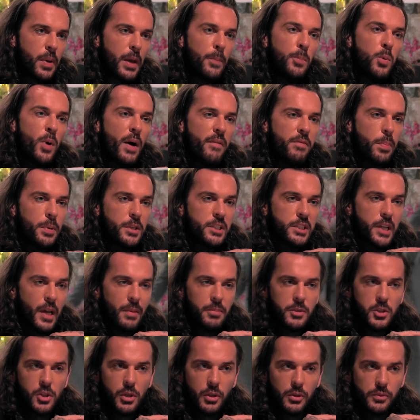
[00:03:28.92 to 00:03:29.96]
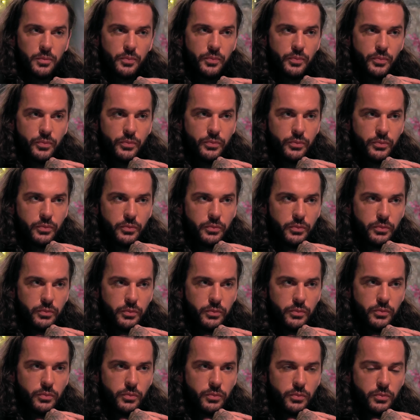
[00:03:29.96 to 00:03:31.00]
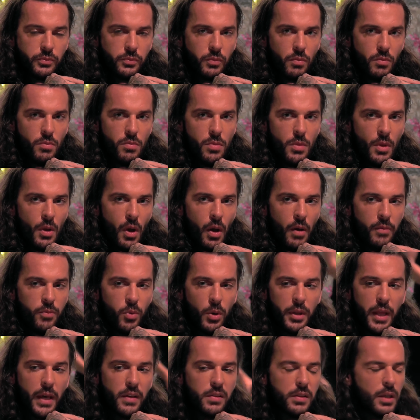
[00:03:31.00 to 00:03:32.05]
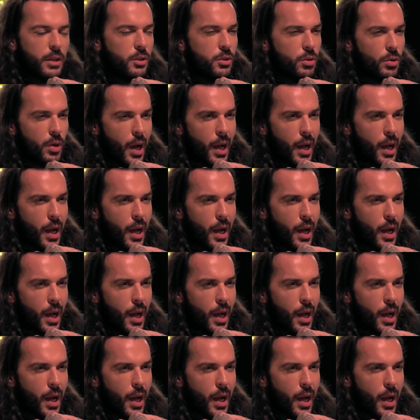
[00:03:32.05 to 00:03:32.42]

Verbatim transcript: People have a perception mm. of what they think